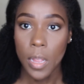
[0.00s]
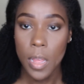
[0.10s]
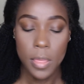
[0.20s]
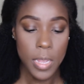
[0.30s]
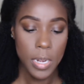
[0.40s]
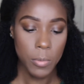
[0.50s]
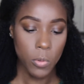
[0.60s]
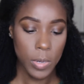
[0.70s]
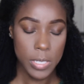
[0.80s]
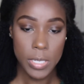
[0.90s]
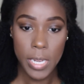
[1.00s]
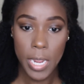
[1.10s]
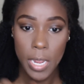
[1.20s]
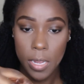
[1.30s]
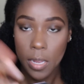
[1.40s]
And then I'm going to
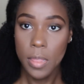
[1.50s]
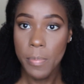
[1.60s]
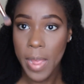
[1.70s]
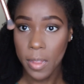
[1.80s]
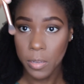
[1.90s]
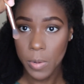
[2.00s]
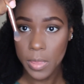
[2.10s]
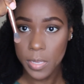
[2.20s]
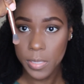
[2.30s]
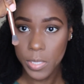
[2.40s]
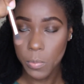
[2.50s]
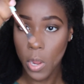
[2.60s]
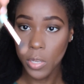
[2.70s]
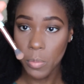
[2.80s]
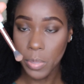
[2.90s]
take the palette with the
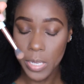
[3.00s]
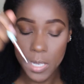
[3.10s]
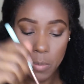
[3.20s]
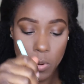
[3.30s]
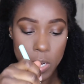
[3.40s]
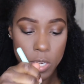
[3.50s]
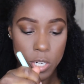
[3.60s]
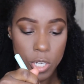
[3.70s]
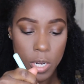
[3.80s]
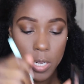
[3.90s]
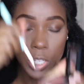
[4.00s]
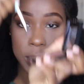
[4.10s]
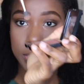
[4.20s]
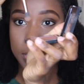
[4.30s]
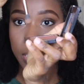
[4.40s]
smaller blending brush,
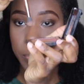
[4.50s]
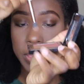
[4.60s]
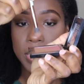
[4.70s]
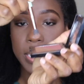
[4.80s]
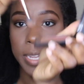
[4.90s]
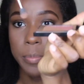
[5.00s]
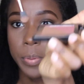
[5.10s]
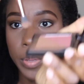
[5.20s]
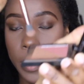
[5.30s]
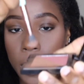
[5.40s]
just dip in the tip,